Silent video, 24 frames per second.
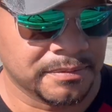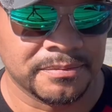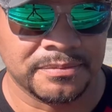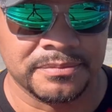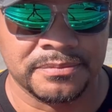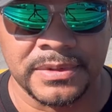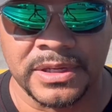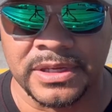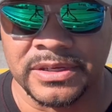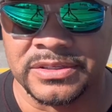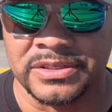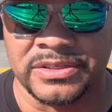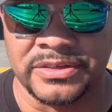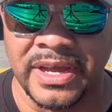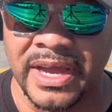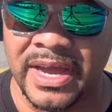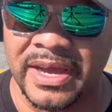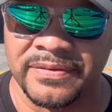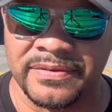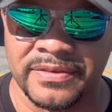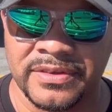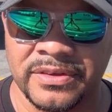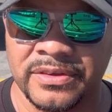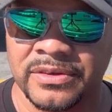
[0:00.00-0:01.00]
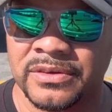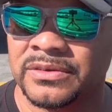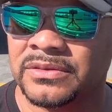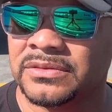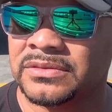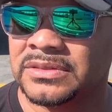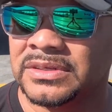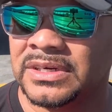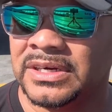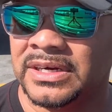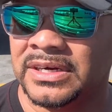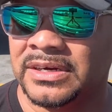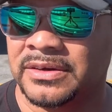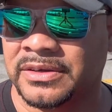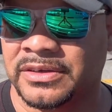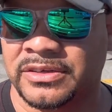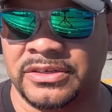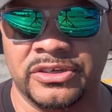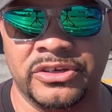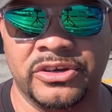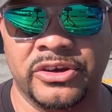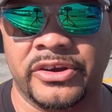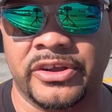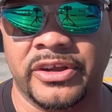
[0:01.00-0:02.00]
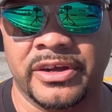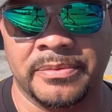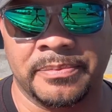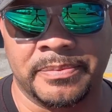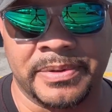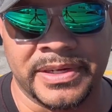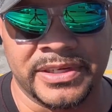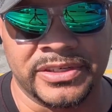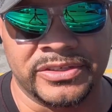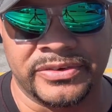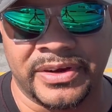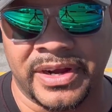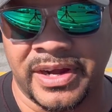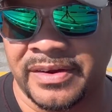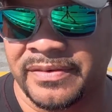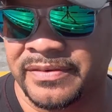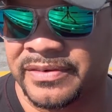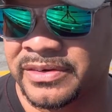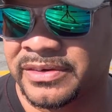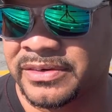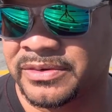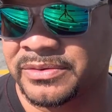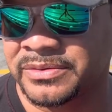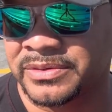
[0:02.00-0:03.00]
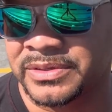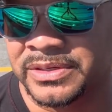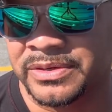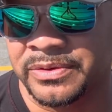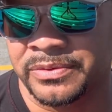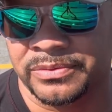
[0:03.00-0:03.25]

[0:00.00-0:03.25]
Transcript: because you have to. You're a company driver, and